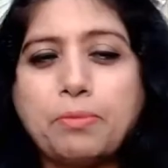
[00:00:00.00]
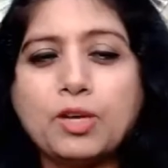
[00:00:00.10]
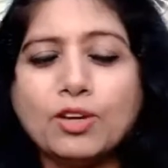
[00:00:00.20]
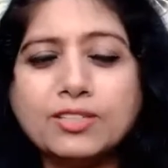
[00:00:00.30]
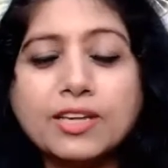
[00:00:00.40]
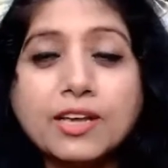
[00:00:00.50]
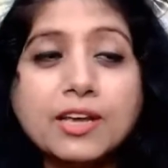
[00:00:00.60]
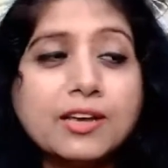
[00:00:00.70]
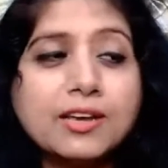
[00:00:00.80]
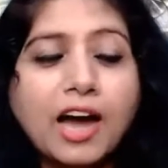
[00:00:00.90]
Because
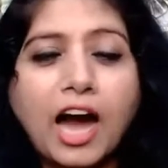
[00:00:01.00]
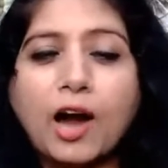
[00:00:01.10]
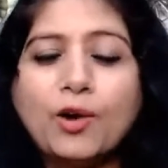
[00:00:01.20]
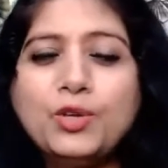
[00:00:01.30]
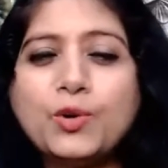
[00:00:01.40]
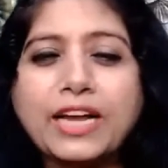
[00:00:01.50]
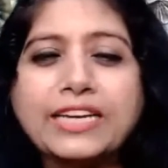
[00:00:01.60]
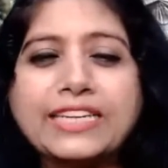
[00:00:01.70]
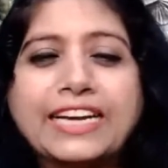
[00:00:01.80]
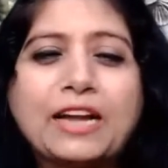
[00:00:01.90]
how you
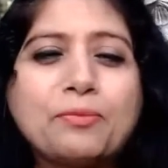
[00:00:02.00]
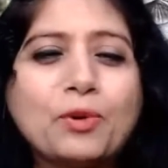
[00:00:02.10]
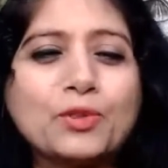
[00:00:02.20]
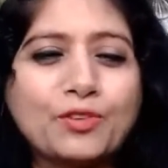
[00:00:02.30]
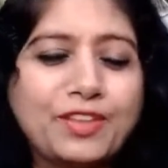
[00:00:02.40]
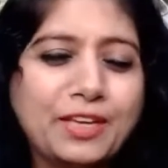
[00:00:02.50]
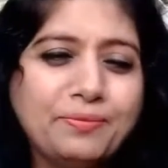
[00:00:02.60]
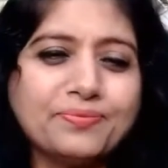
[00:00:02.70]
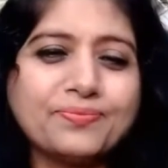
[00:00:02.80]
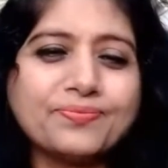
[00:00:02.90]
can connect both of
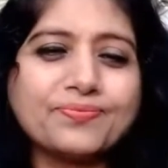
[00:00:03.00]
them?